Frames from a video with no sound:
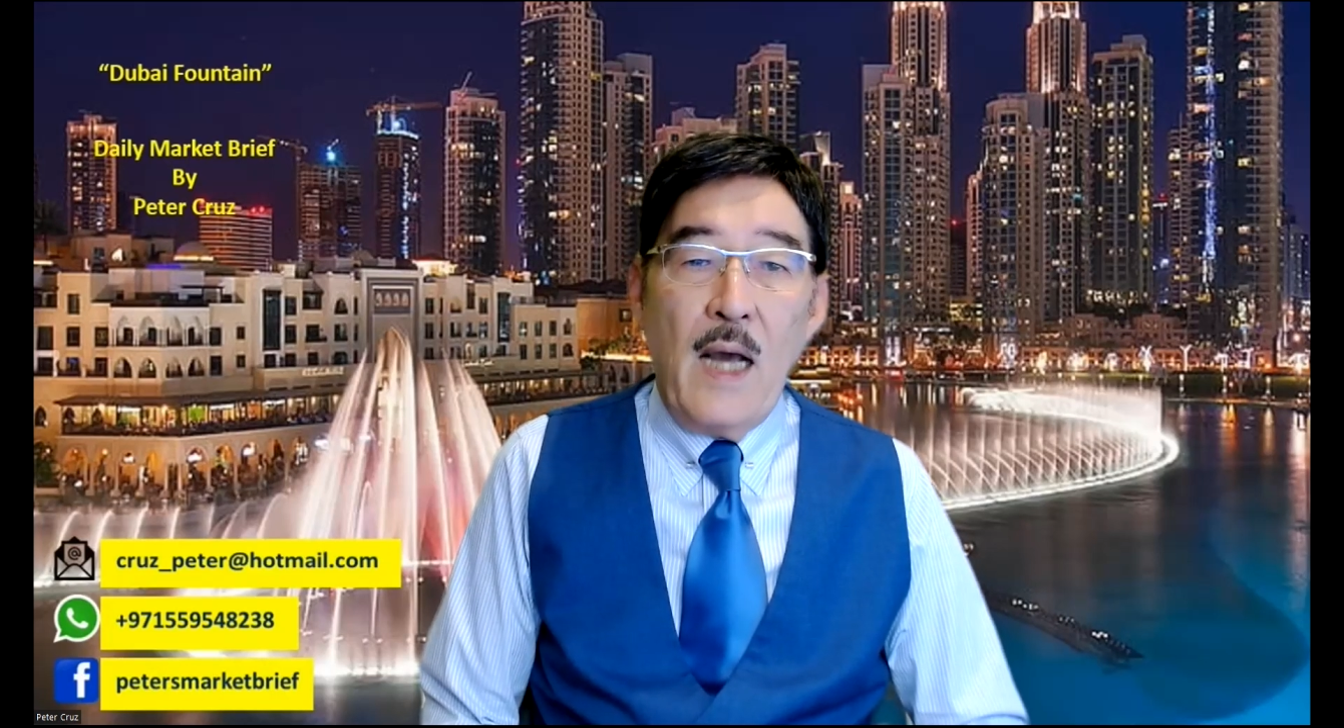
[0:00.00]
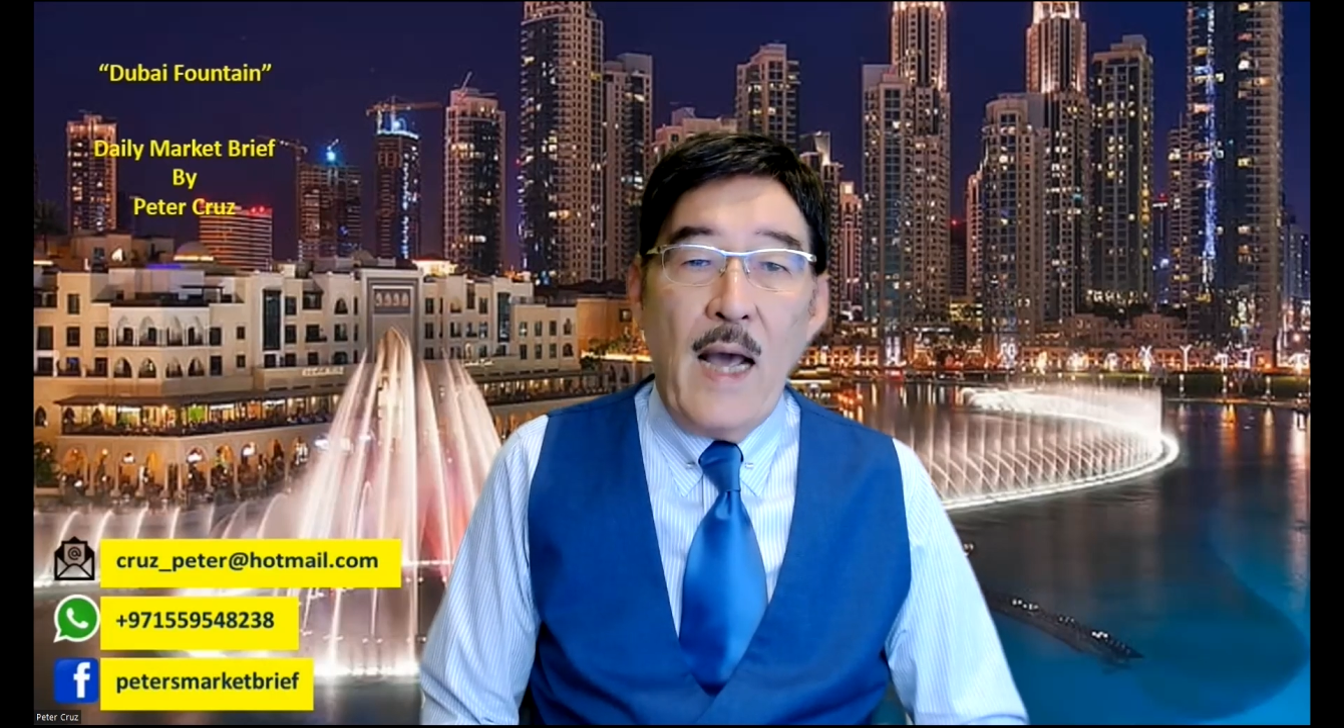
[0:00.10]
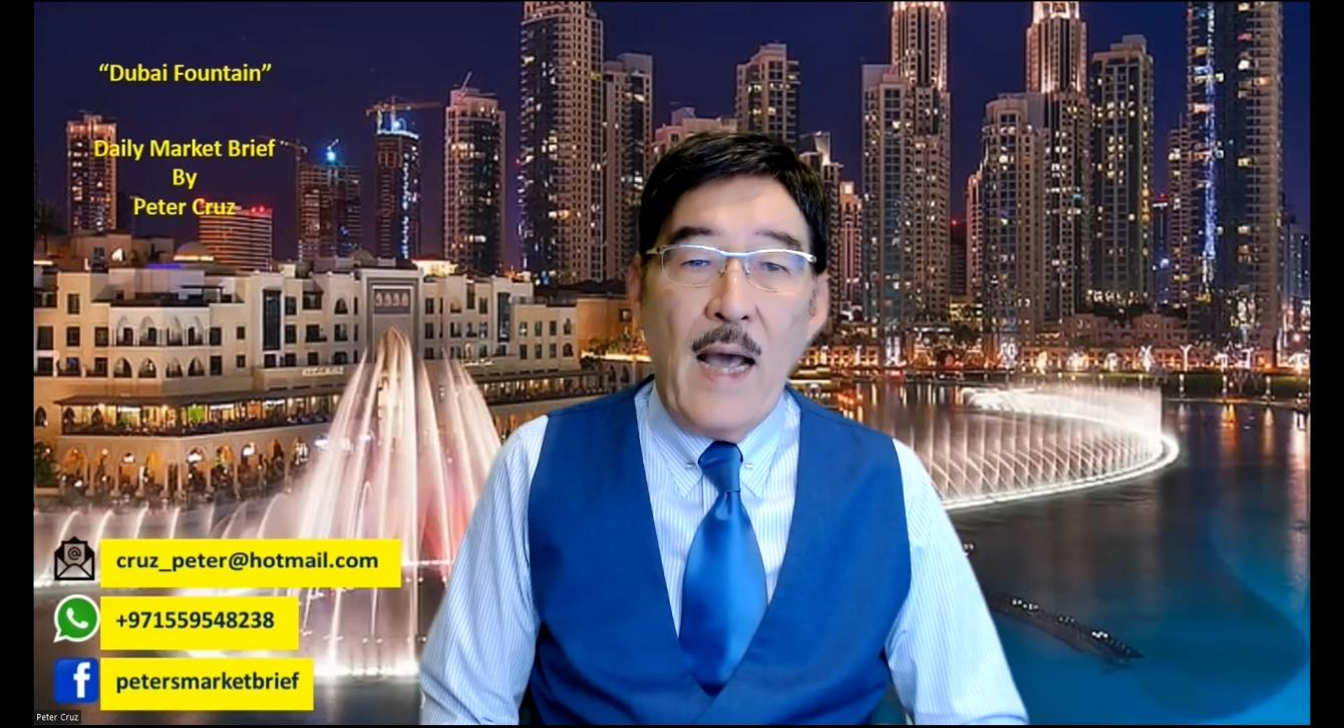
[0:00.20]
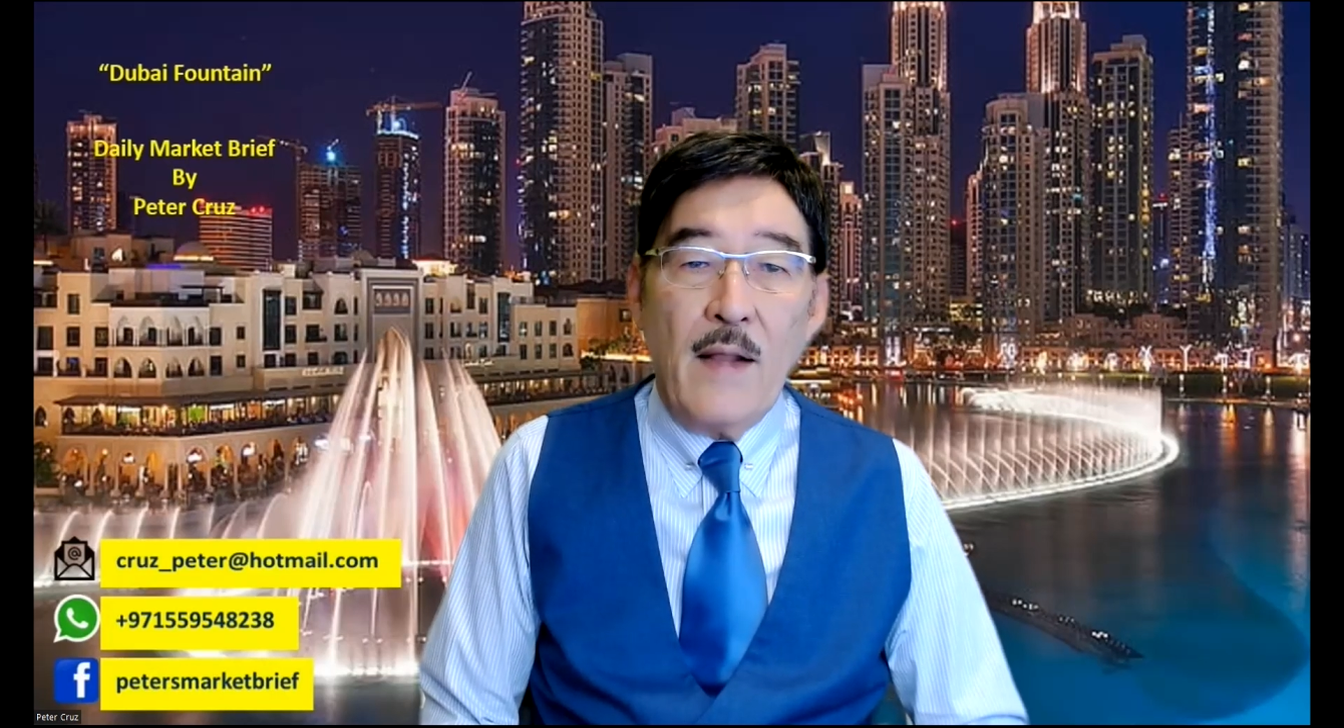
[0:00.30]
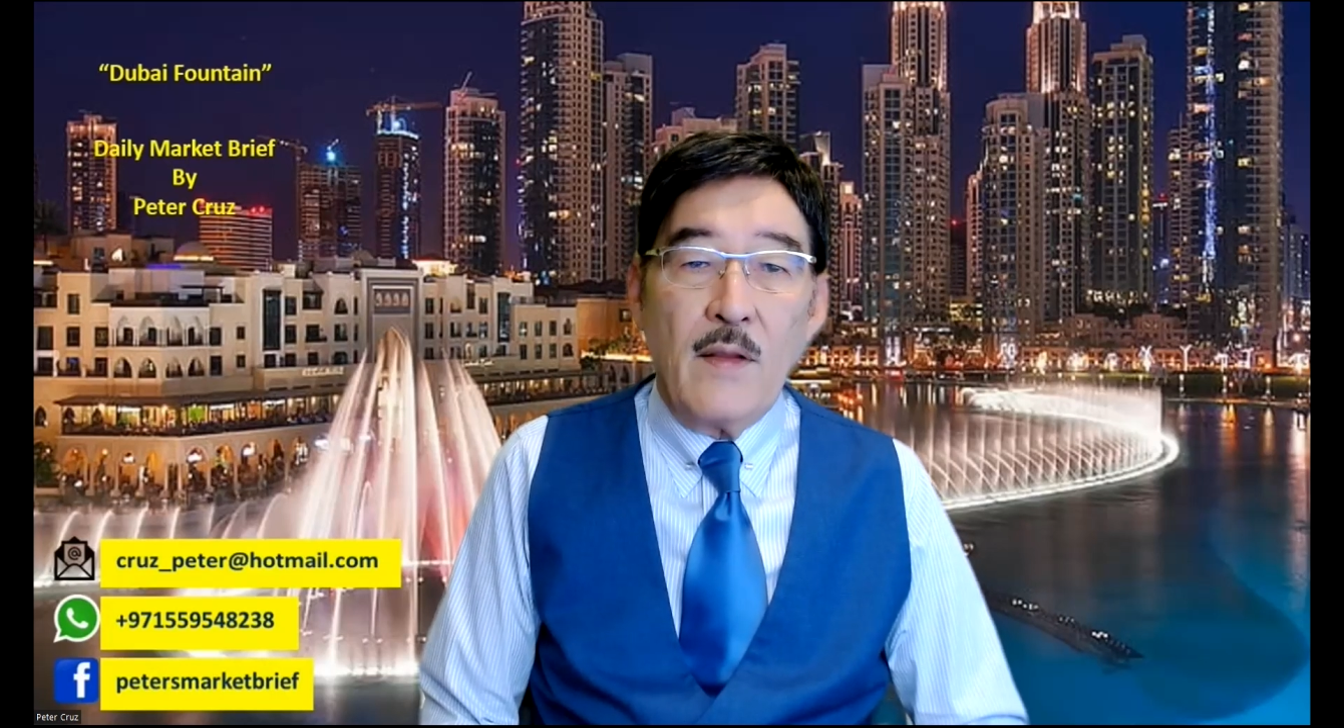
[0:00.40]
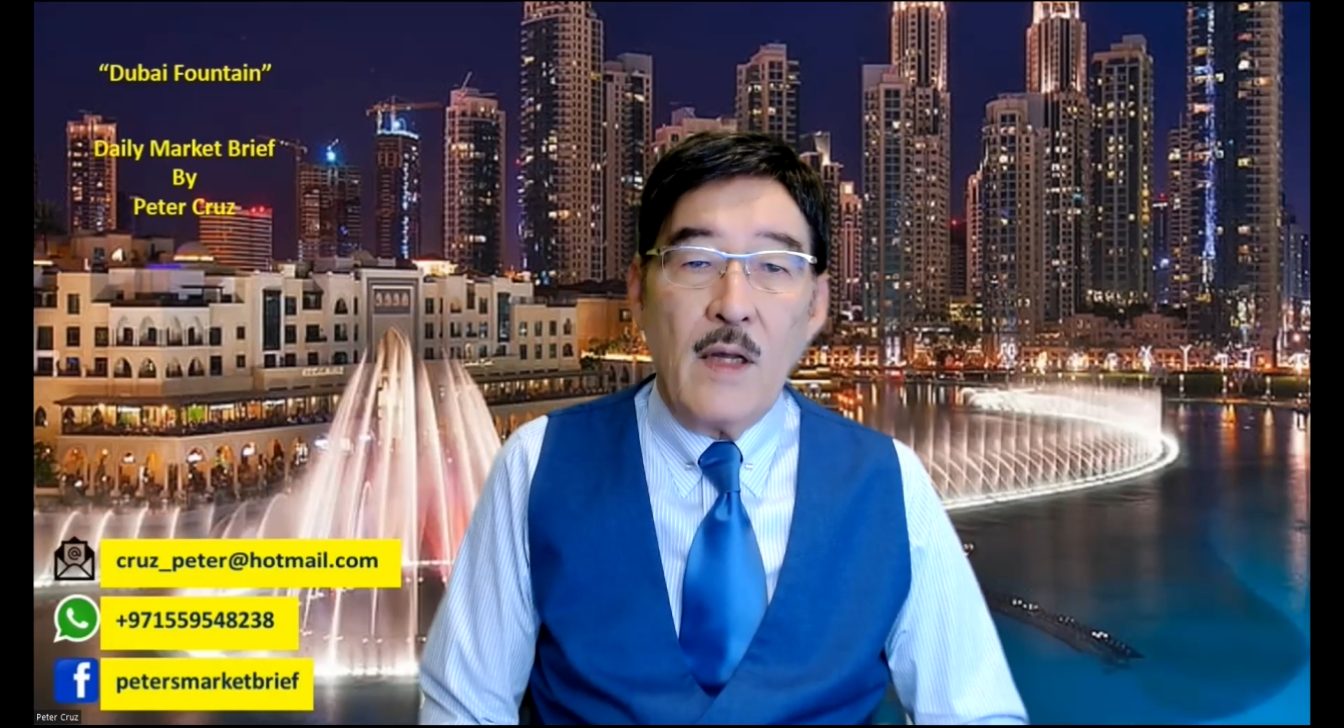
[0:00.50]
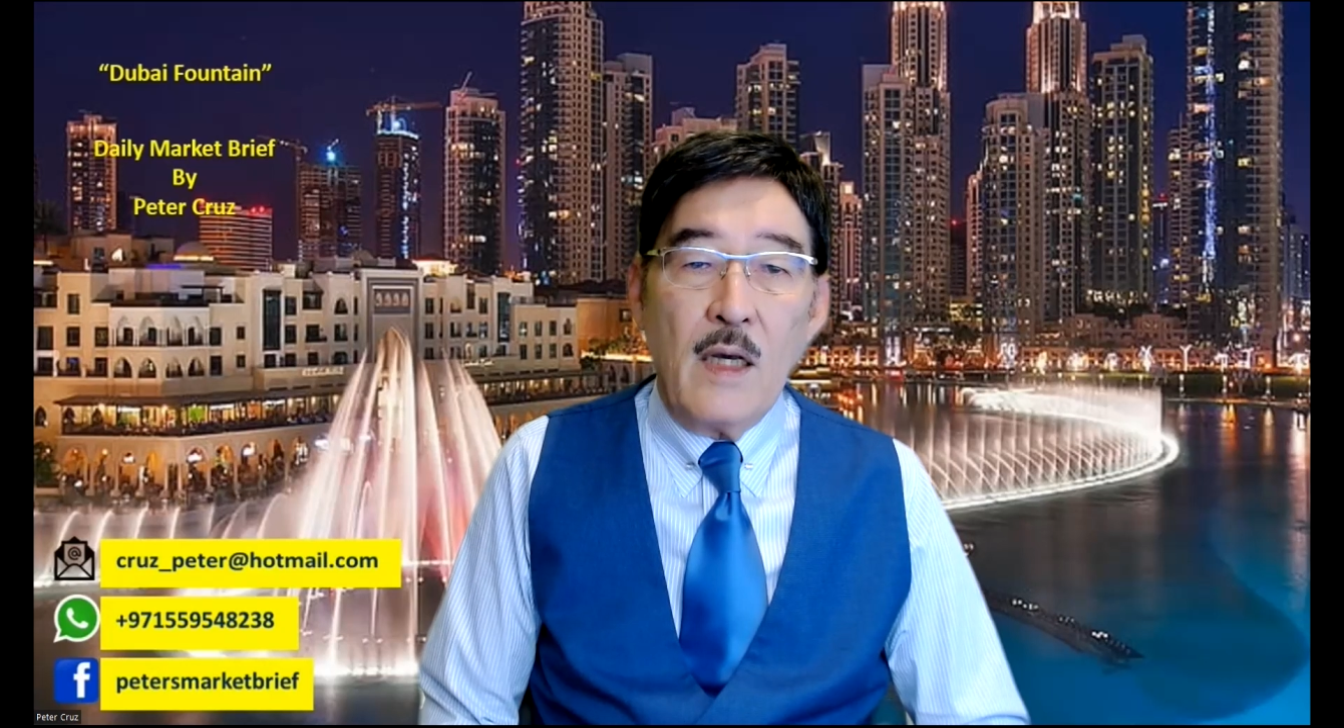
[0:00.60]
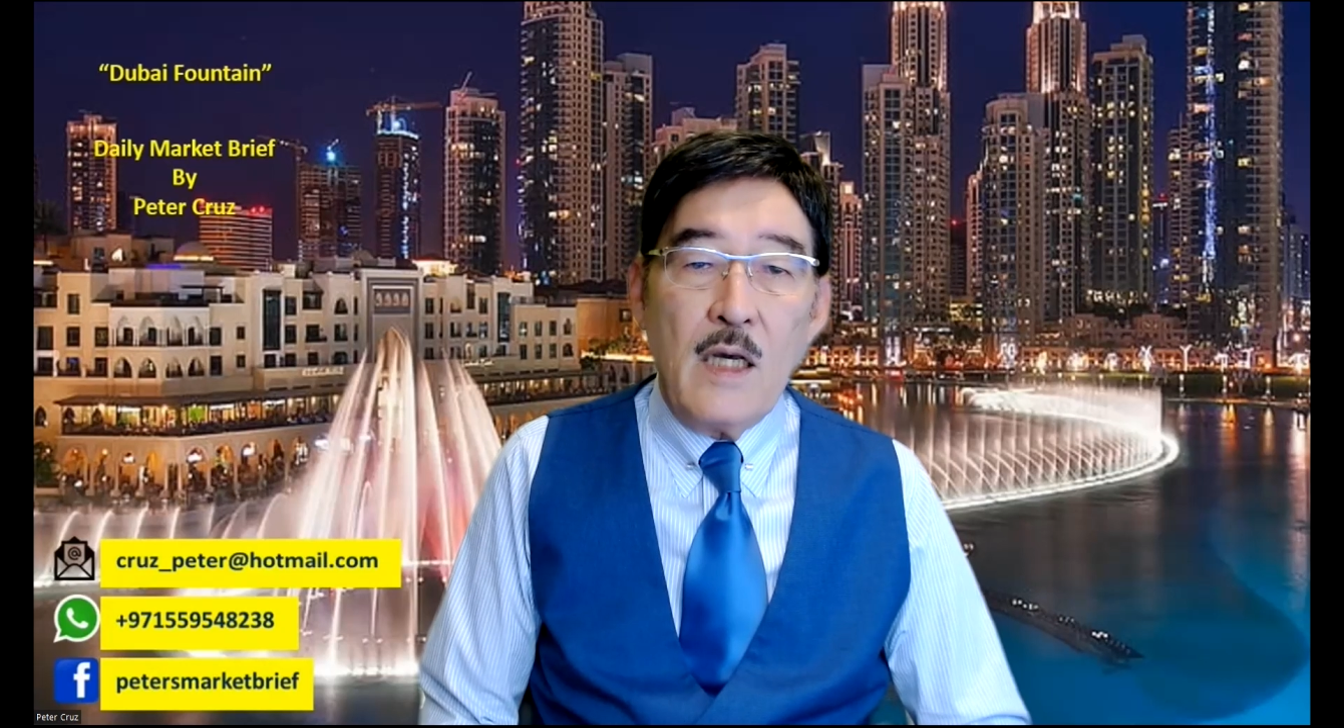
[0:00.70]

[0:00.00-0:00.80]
and the